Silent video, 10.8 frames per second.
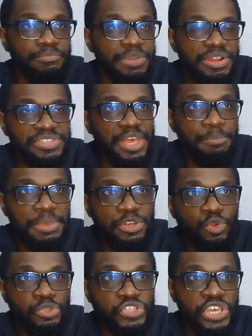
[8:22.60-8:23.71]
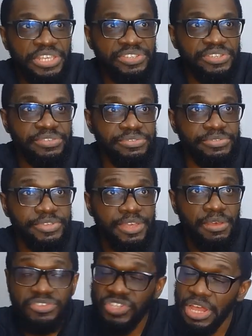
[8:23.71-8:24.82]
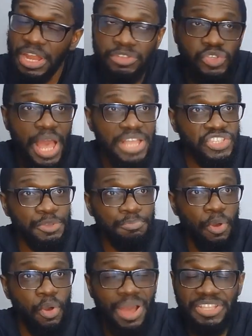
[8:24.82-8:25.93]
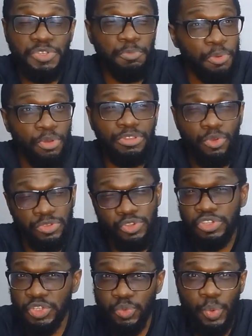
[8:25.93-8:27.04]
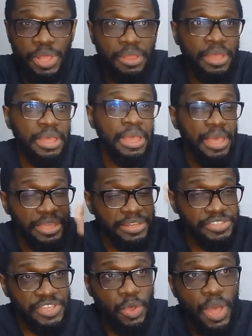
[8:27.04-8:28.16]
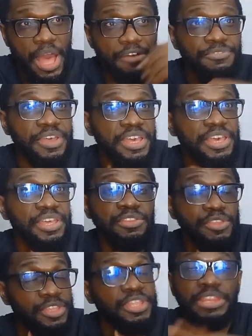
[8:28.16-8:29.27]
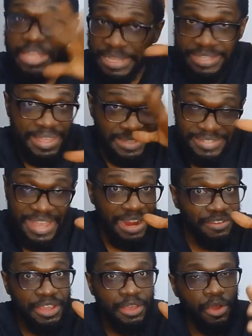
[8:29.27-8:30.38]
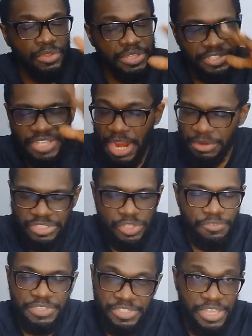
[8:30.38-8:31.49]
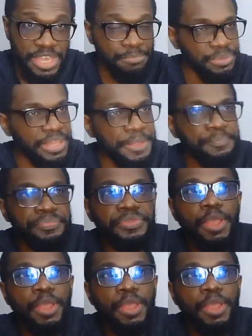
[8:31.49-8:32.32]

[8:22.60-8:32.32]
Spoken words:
Maresca made no changes. Shout out to Achimpong. Achimpong also did well in the second half, in the entirety of his gameplay.